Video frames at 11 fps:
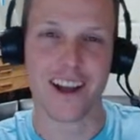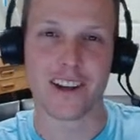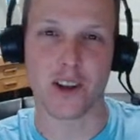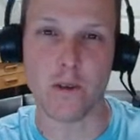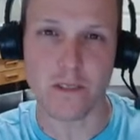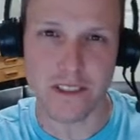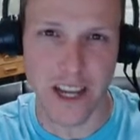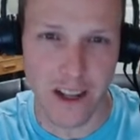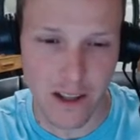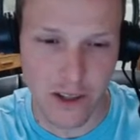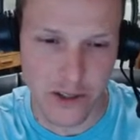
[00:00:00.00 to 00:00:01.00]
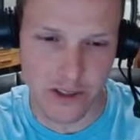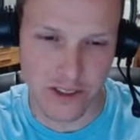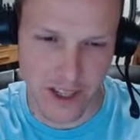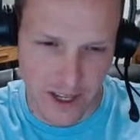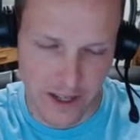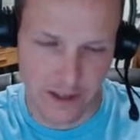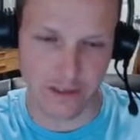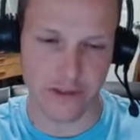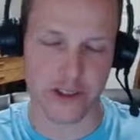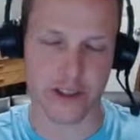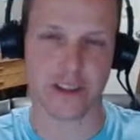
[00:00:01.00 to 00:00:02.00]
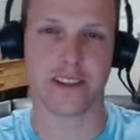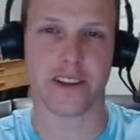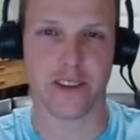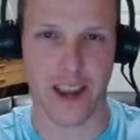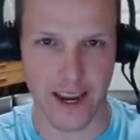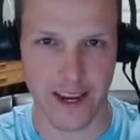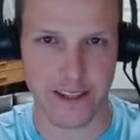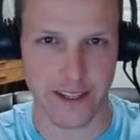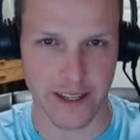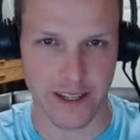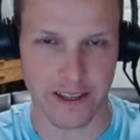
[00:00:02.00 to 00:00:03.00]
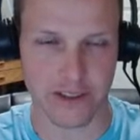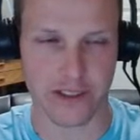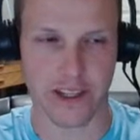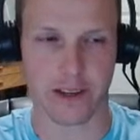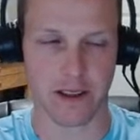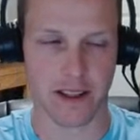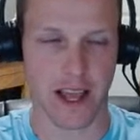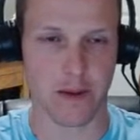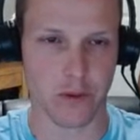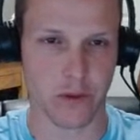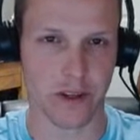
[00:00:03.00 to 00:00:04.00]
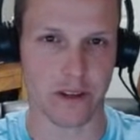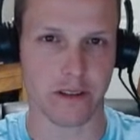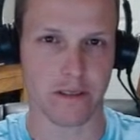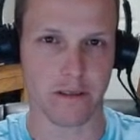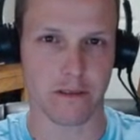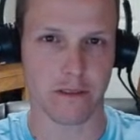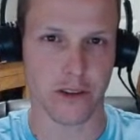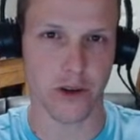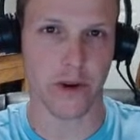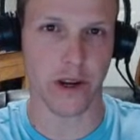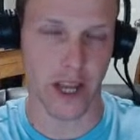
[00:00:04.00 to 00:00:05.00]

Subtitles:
Don't tell on yourself. You should have said you're 18 and just kept the lie between you and